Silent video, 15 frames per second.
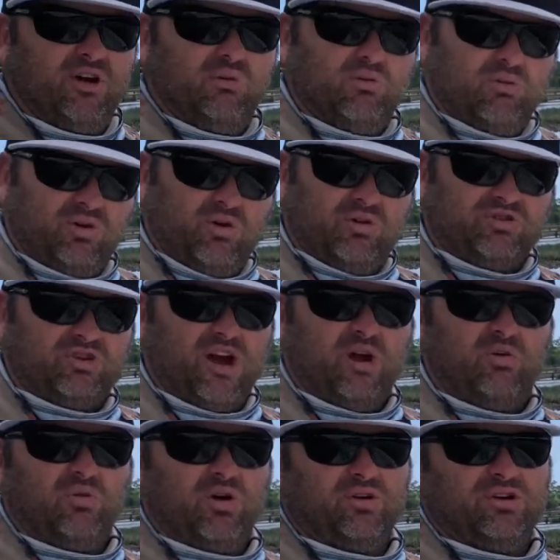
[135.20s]
here where we're going to try
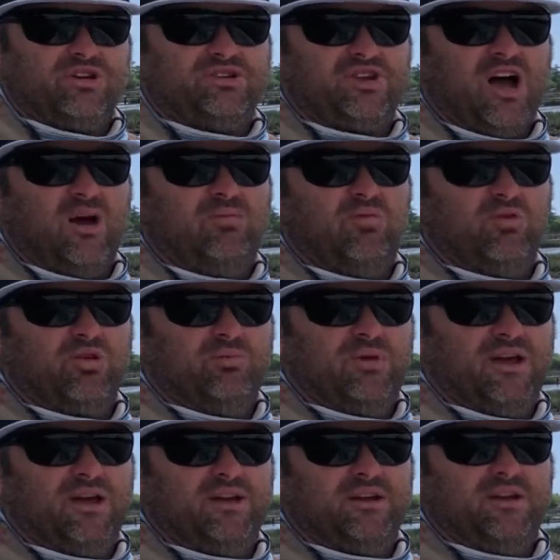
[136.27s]
to work this topwater
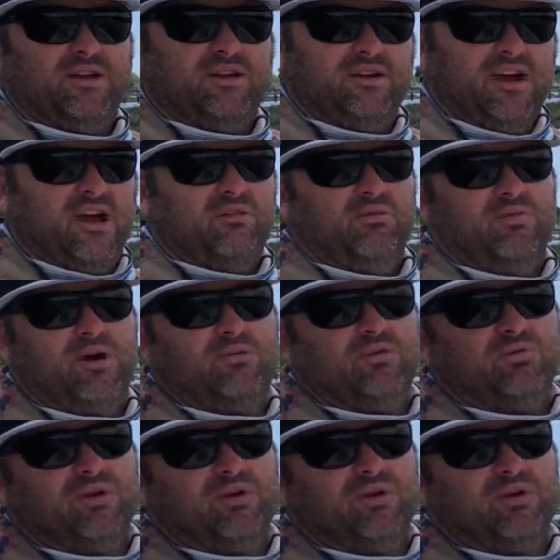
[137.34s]
bait. Now remember,